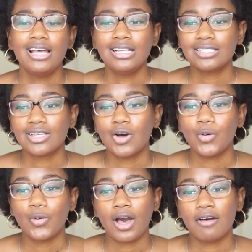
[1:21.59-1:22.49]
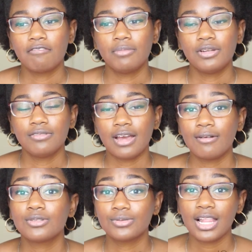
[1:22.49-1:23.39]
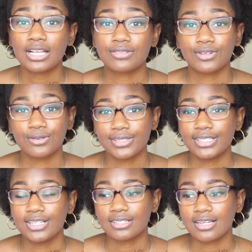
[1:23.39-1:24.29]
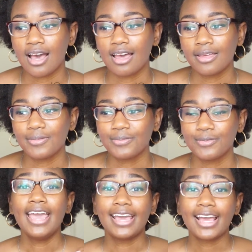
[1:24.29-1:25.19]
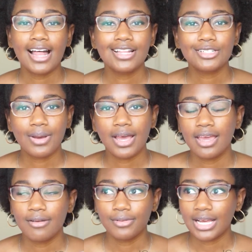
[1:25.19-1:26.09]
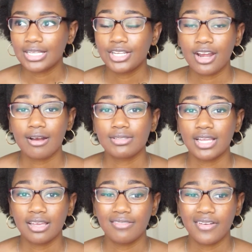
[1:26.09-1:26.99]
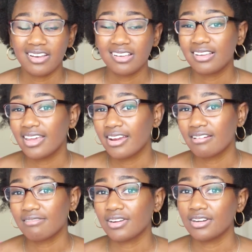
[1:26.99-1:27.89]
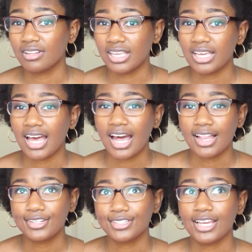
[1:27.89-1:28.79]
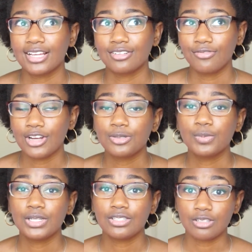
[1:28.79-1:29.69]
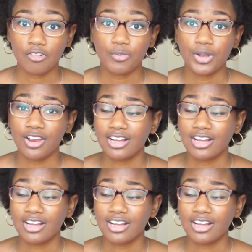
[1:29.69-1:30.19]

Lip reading: So I was relaxed for a really long time. In college, my relaxed hair, I was taking very good care of it early in college, like freshman and sophomore year.